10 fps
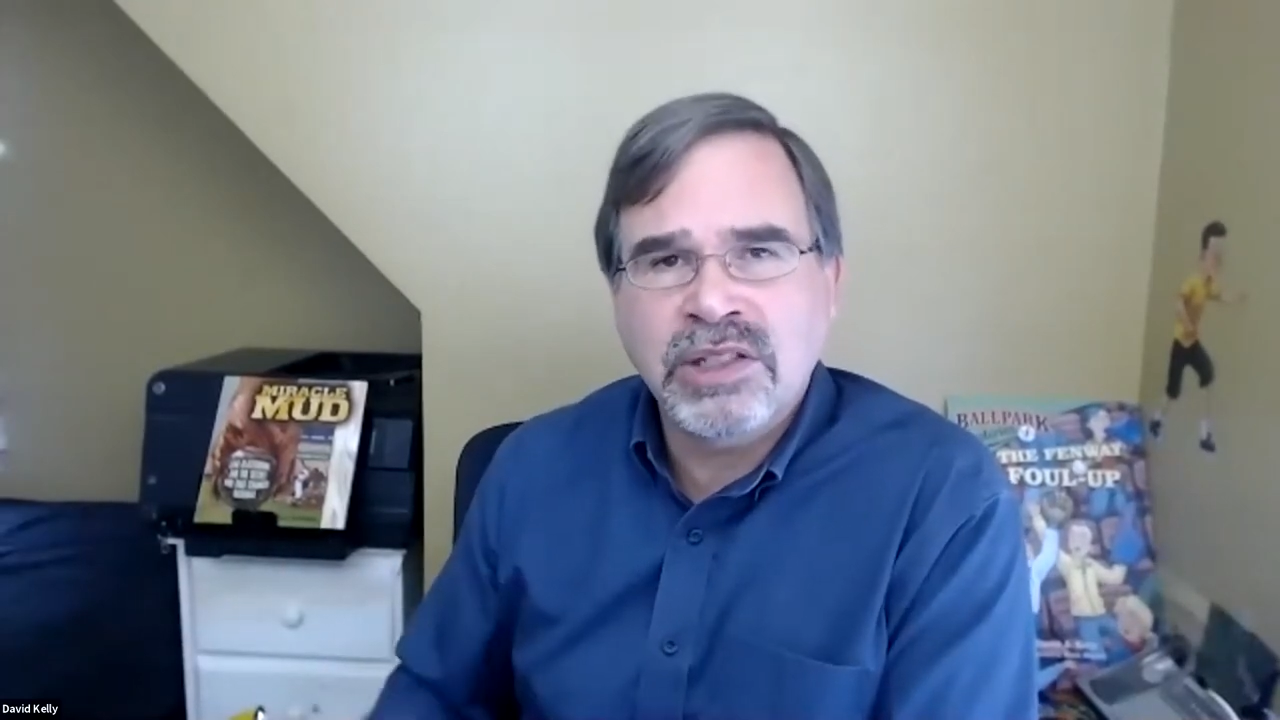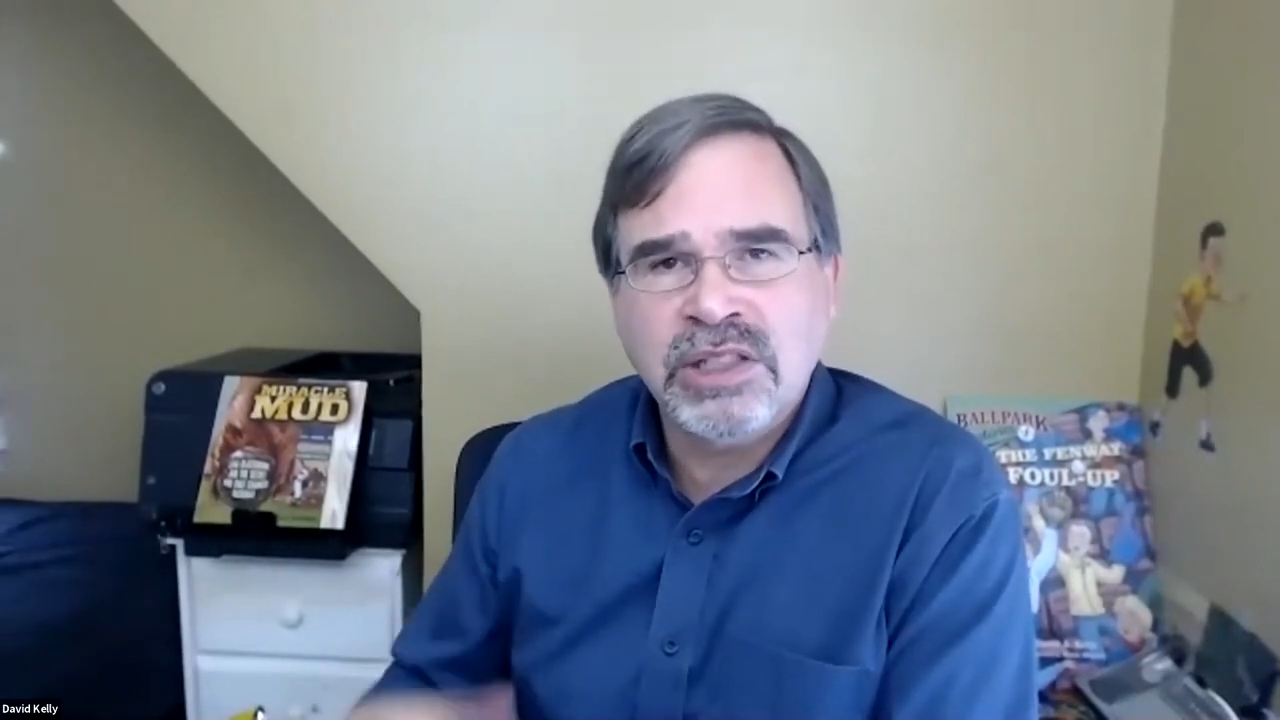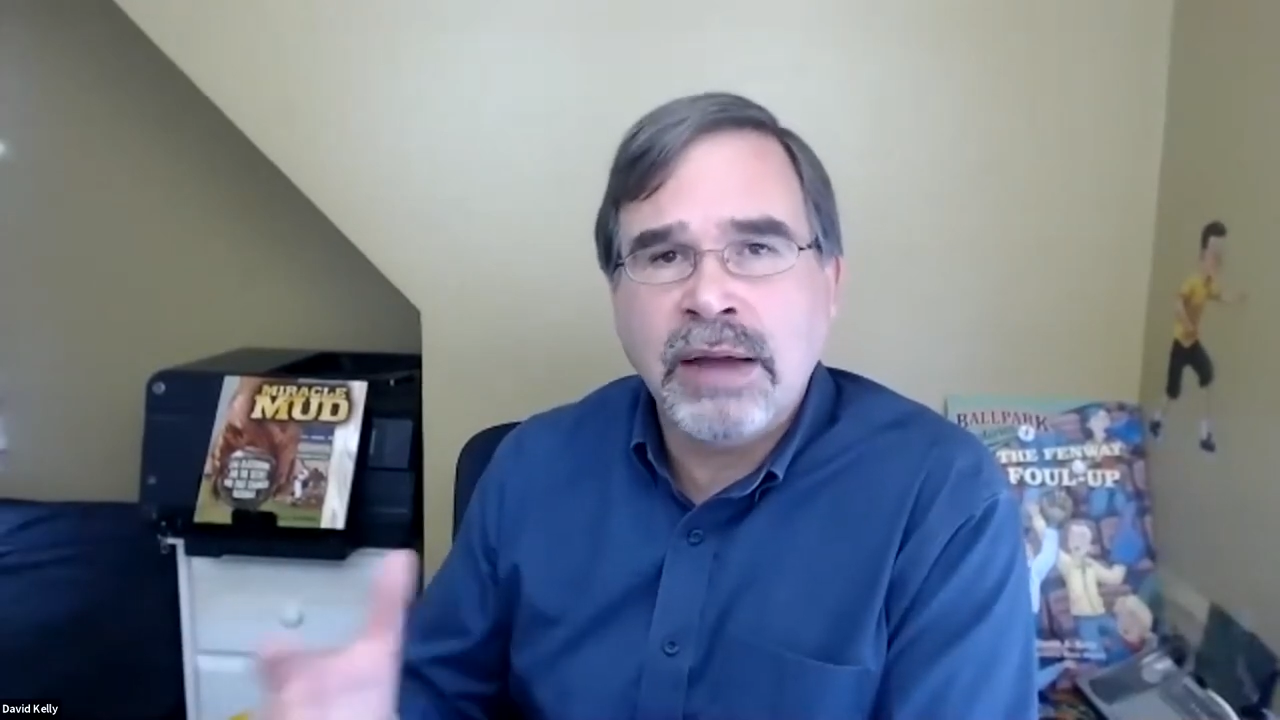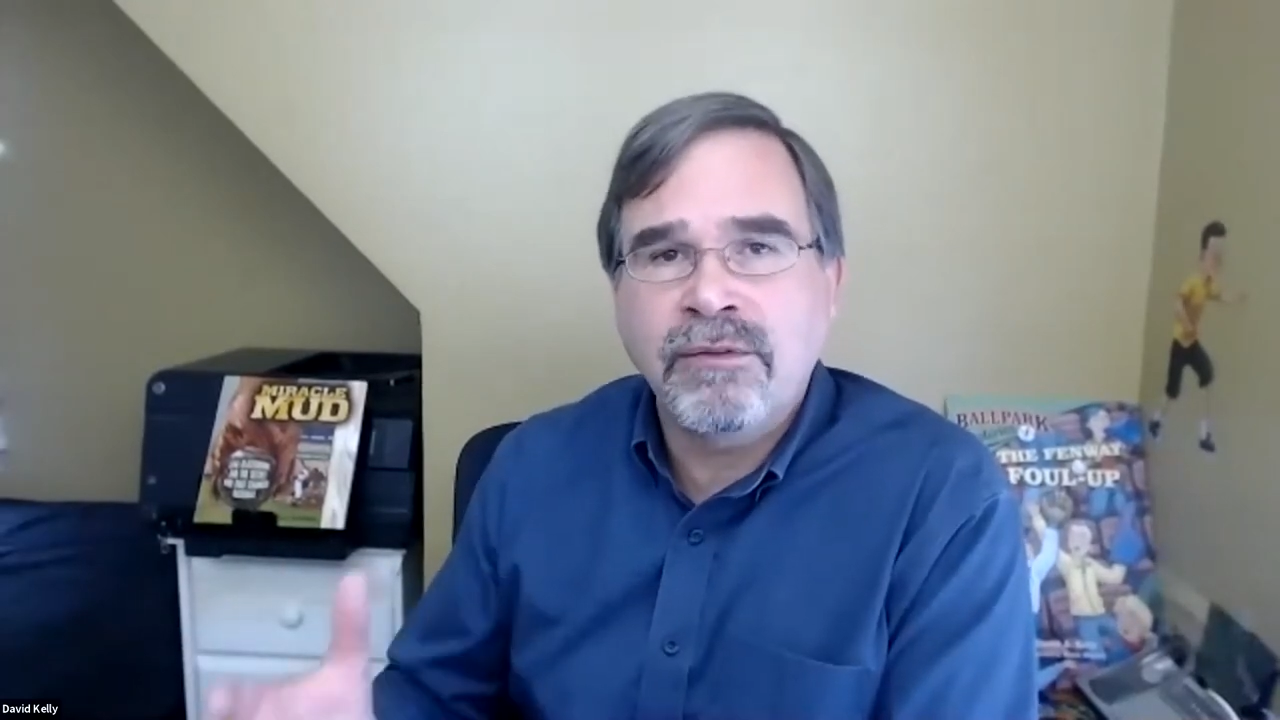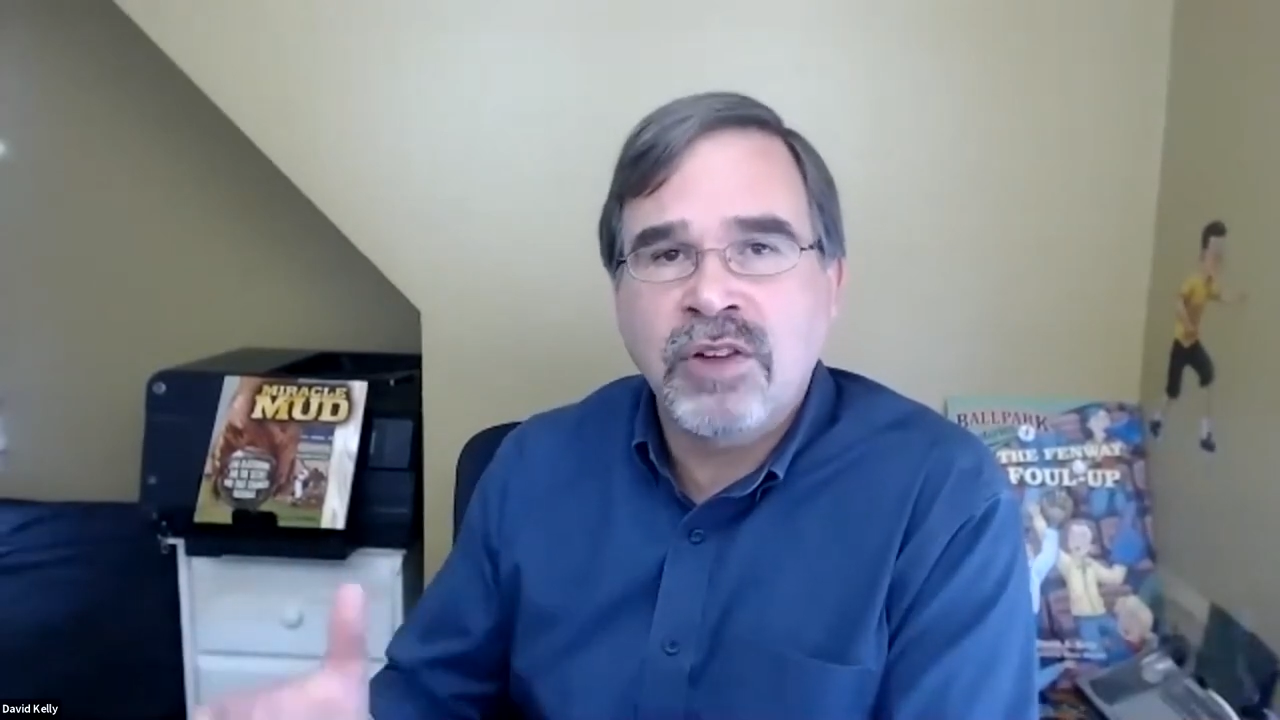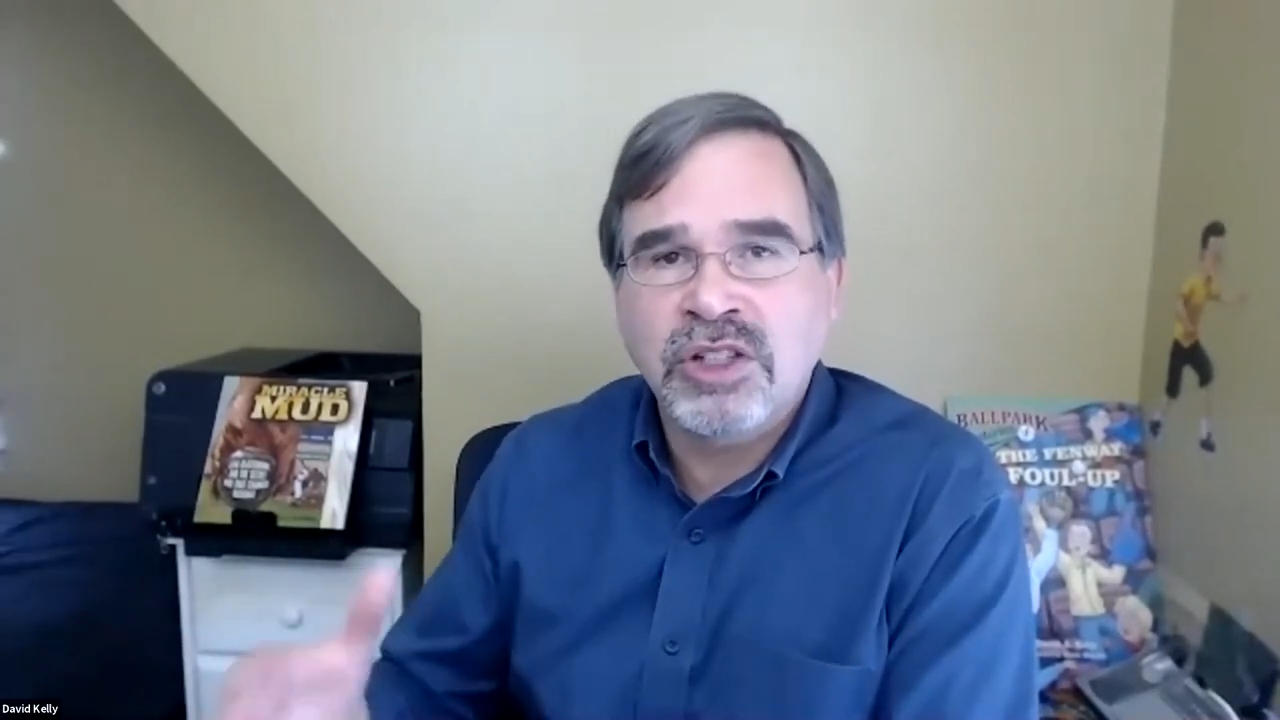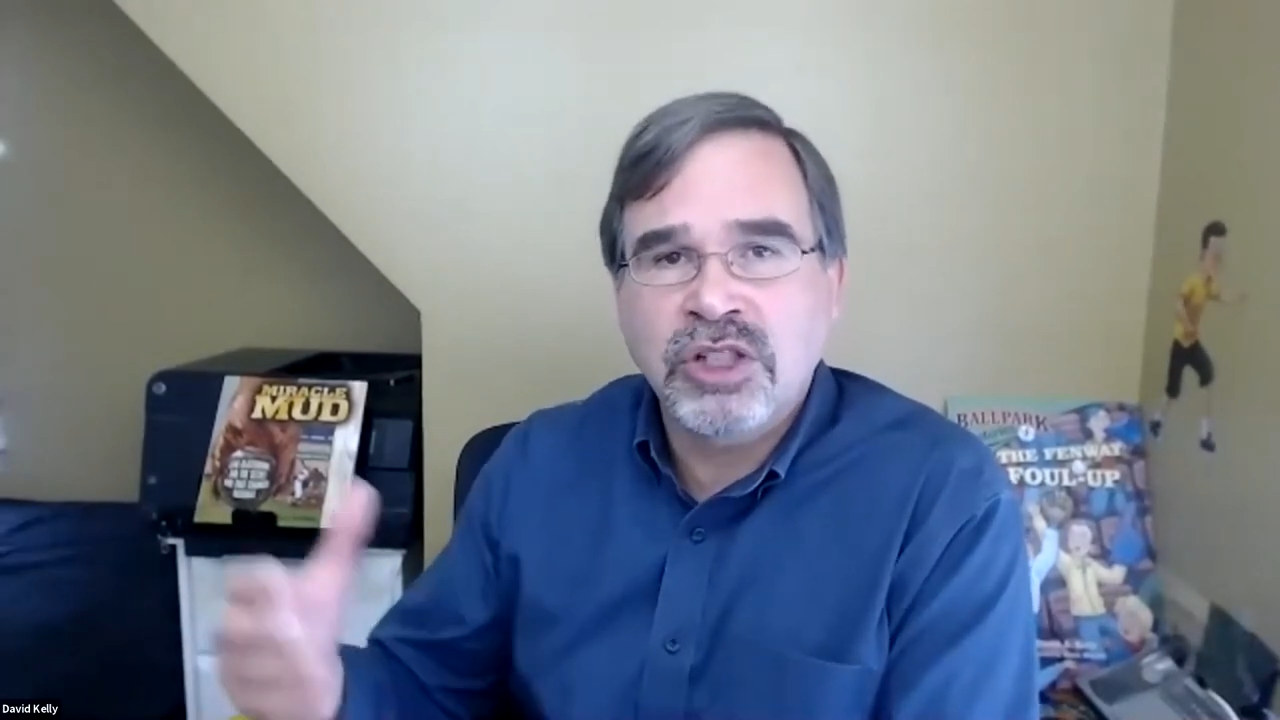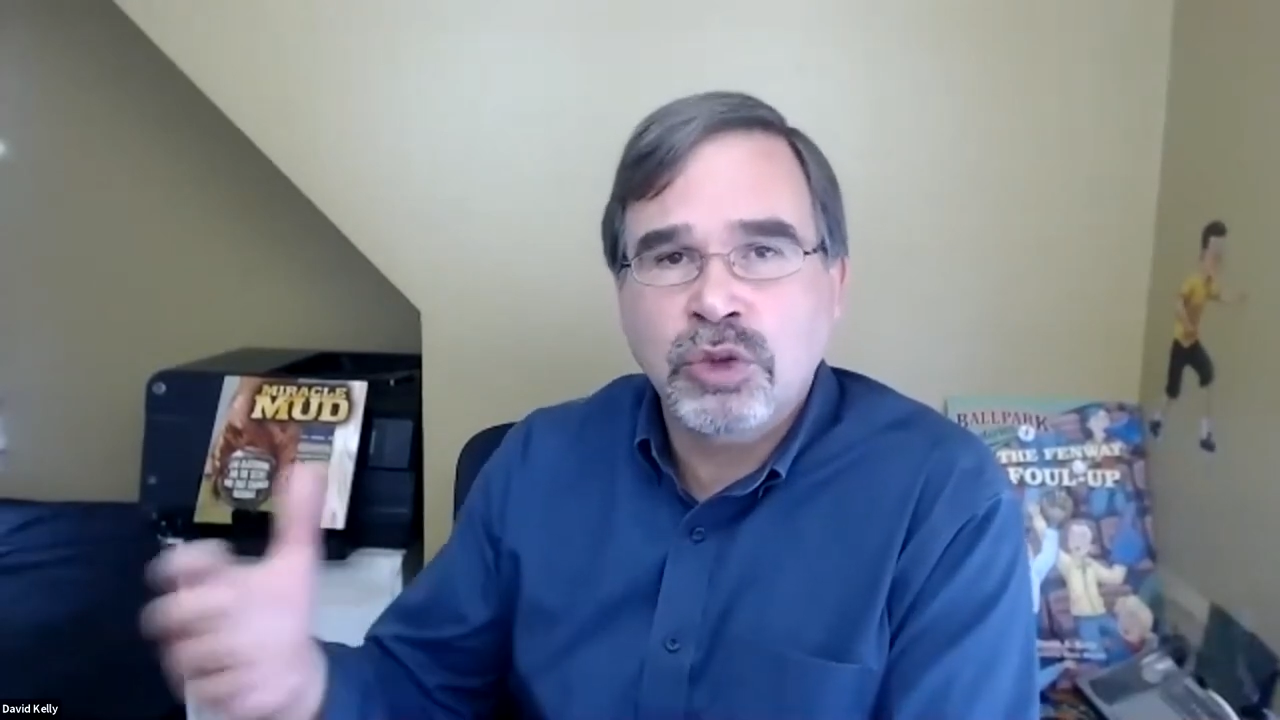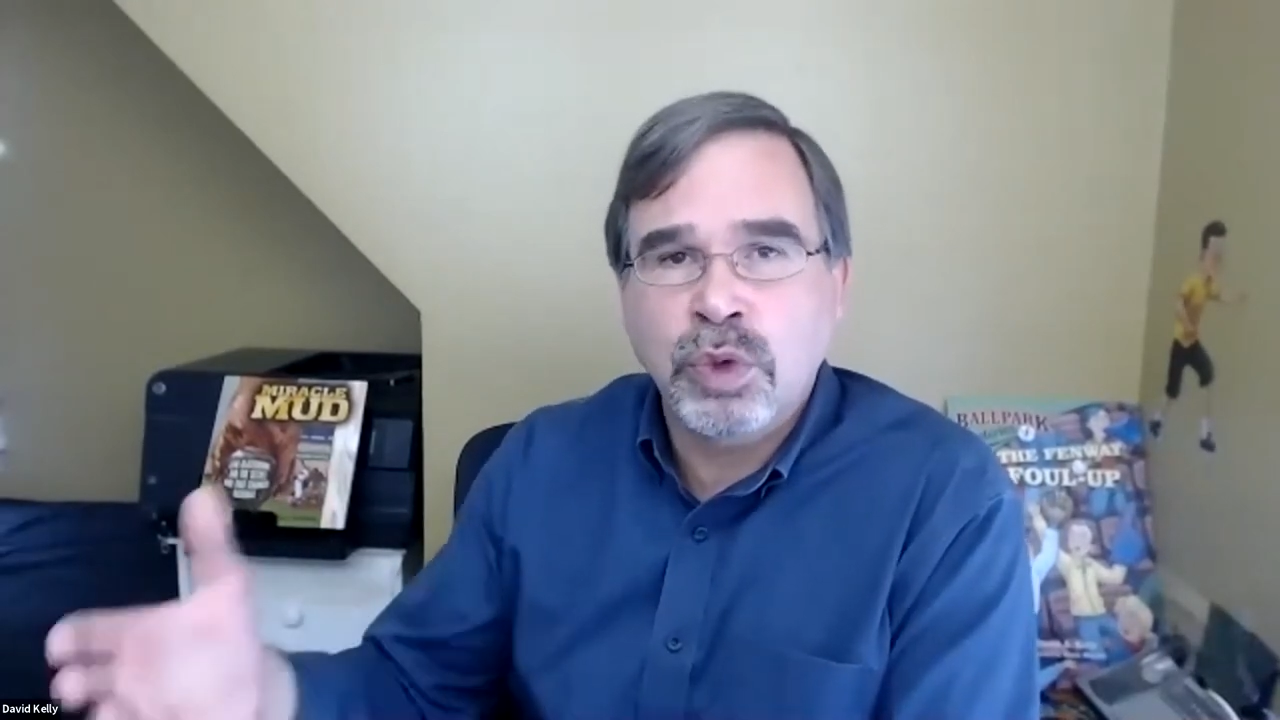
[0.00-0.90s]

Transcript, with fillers: Skype visits